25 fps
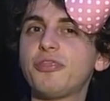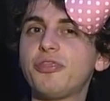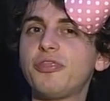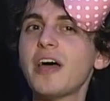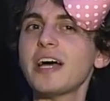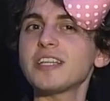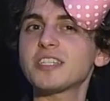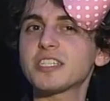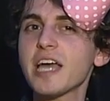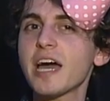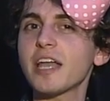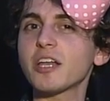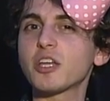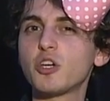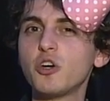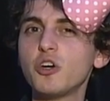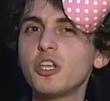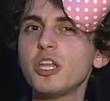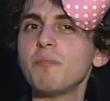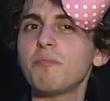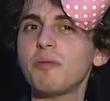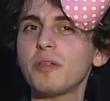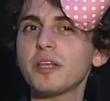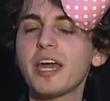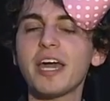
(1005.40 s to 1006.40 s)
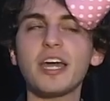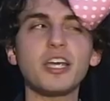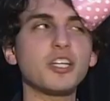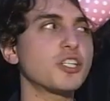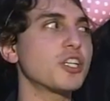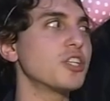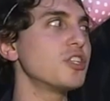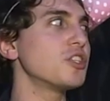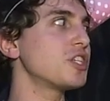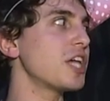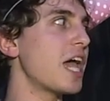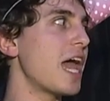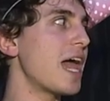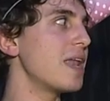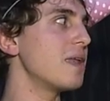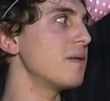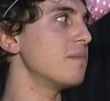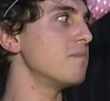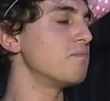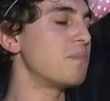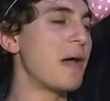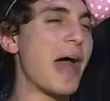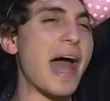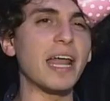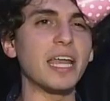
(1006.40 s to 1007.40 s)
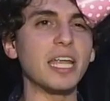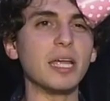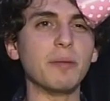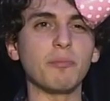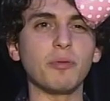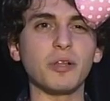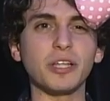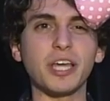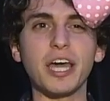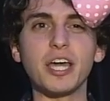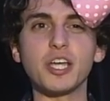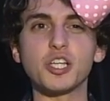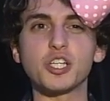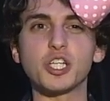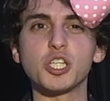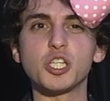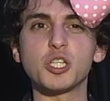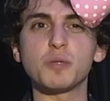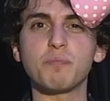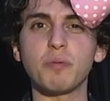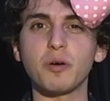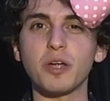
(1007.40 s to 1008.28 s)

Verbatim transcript: that's got good implications and bad implications,